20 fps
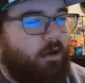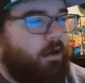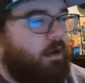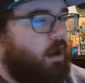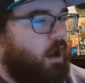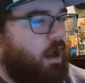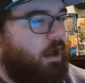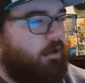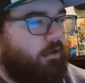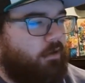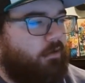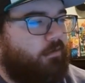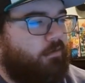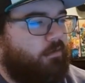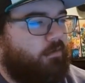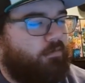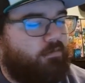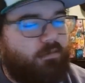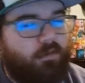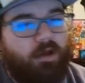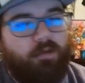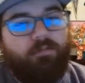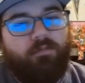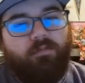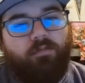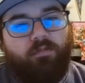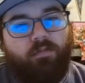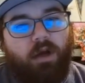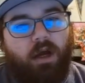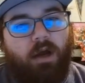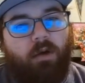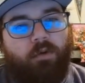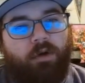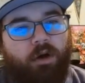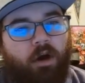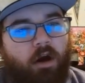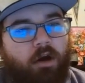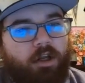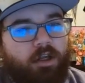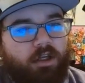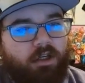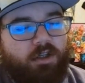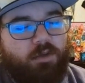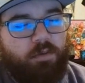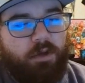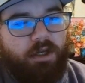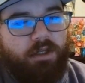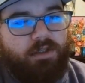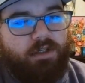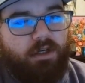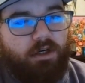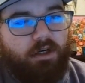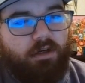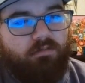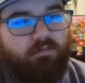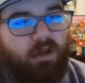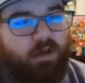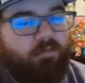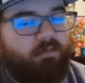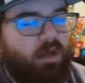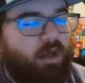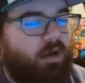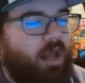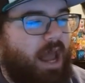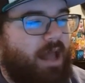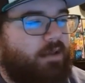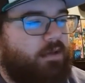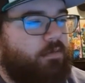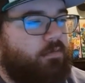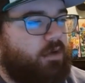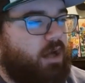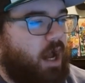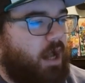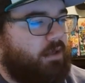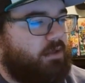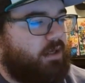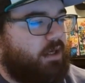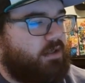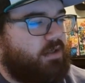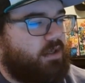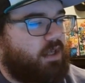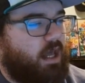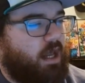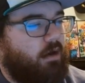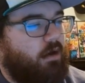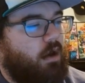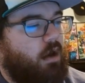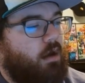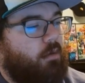when Harding explains here, it adds some context to that.